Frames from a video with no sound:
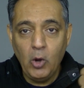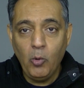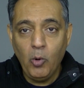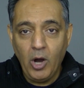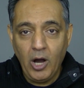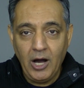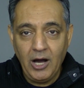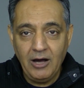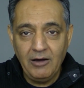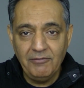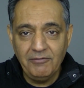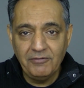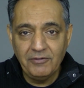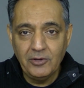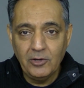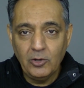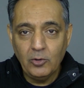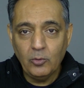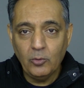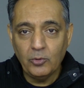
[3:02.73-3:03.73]
of,
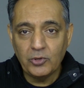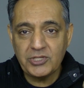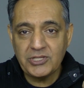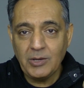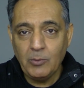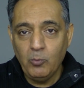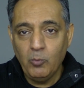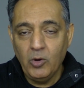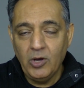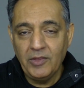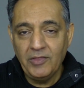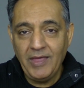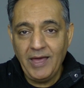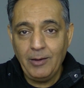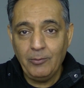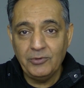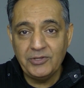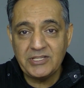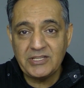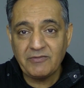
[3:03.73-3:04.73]
or someone
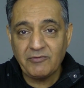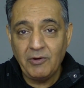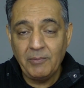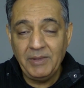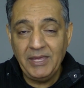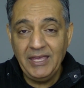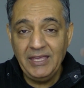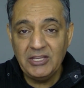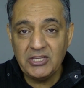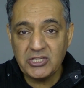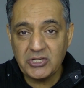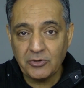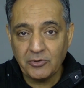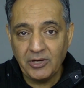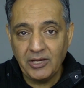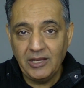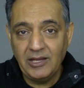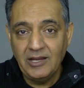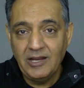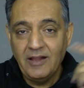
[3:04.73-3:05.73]
that was from
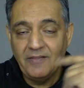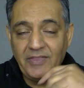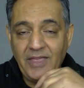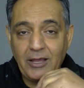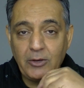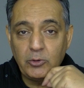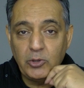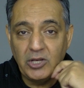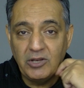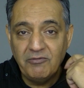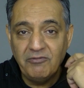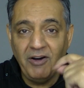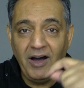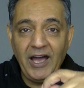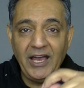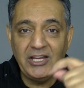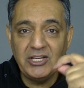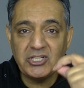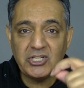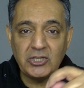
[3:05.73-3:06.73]
history that could
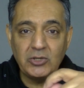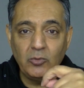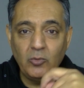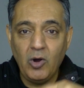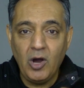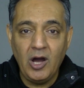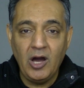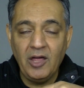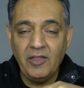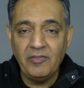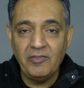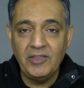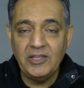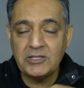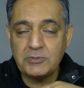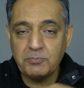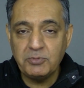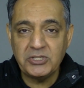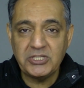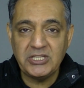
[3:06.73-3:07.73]
advise you on
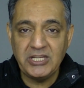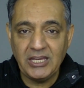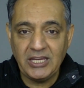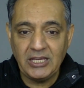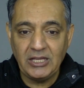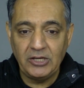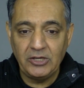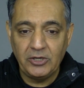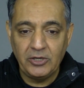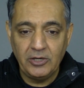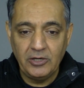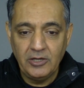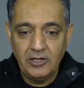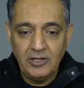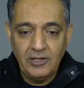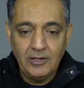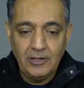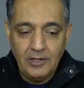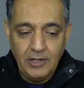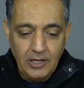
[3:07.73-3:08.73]
this particular
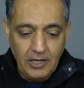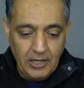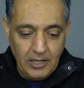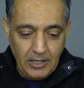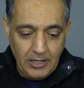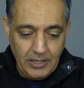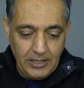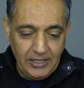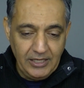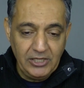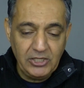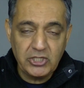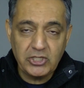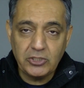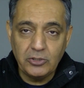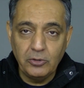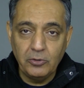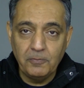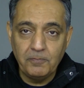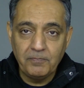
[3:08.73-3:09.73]

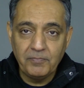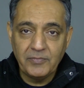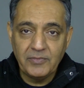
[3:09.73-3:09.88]
issue?